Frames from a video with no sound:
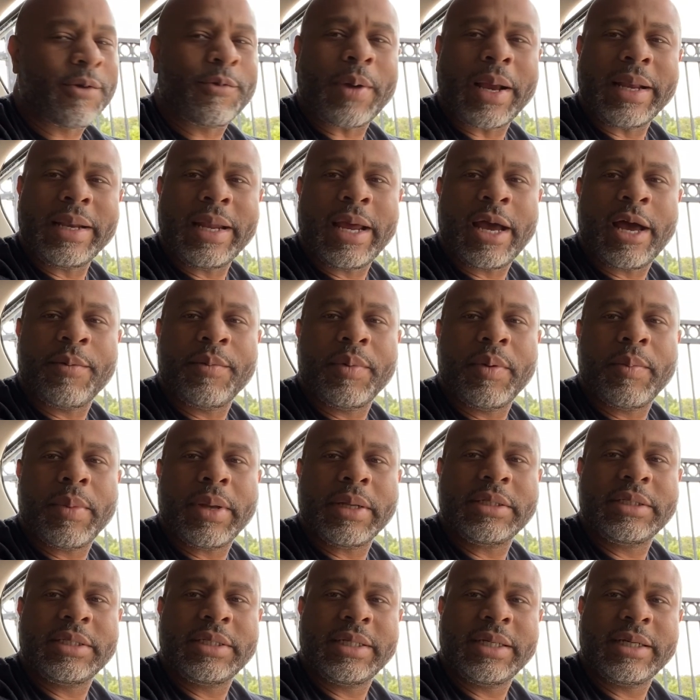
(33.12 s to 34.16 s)
Right now I'm in my
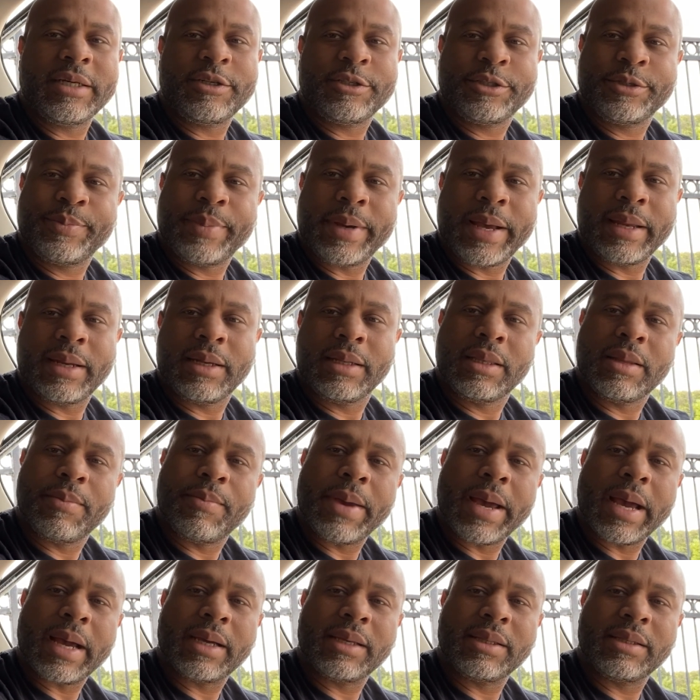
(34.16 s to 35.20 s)
chill spot in the
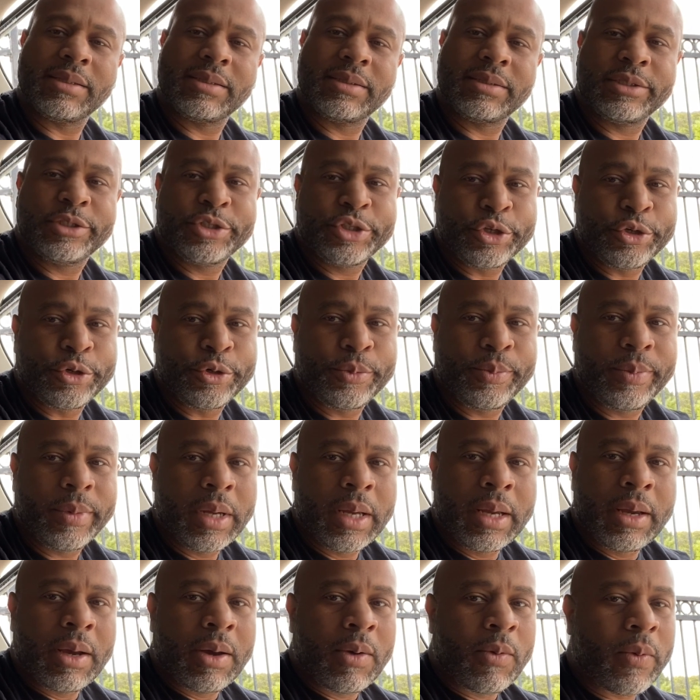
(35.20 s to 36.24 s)
back of the soup
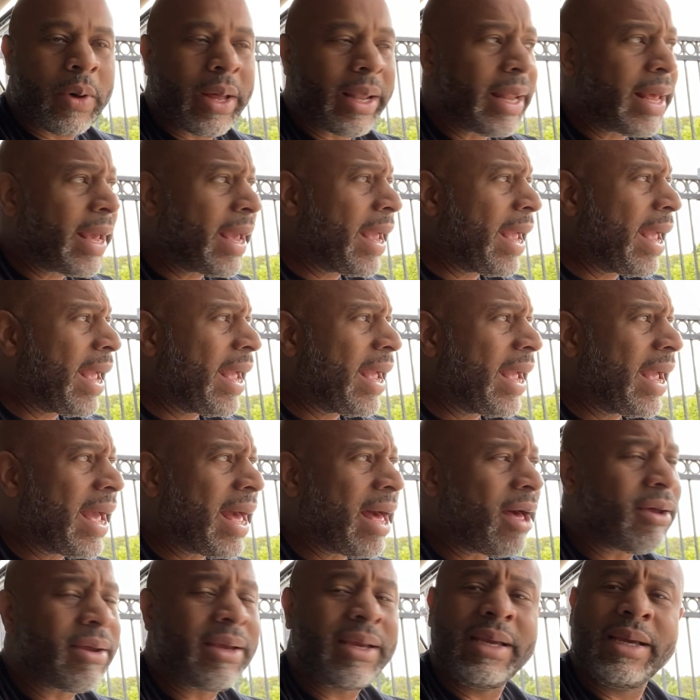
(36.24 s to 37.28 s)
while I hang
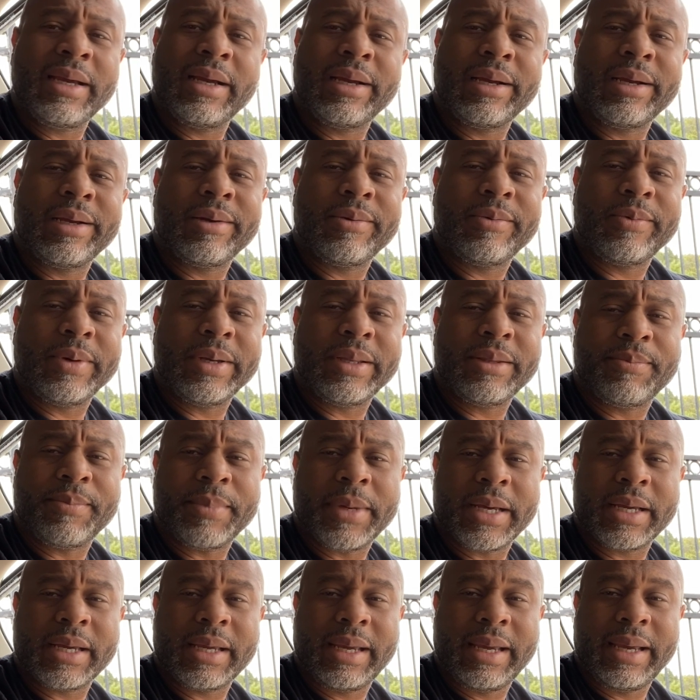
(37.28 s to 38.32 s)
out here with
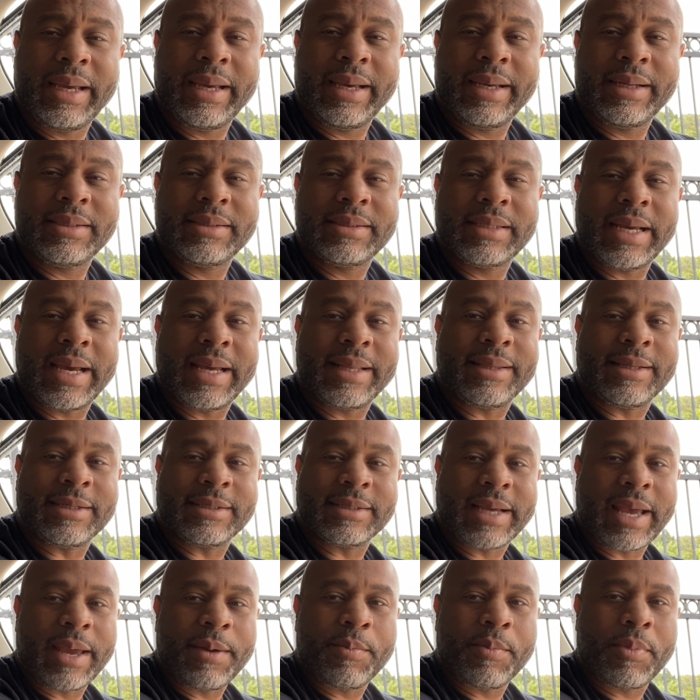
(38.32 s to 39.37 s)
my kids at the
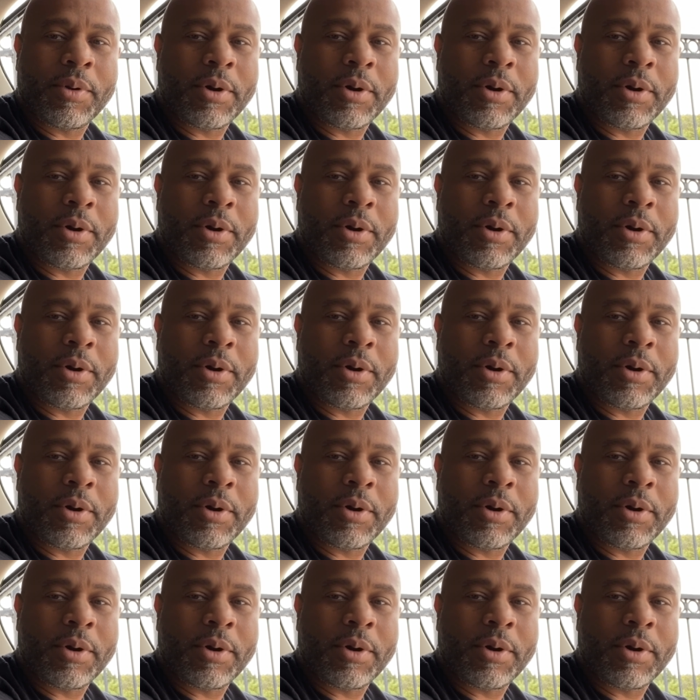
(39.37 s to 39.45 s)
skate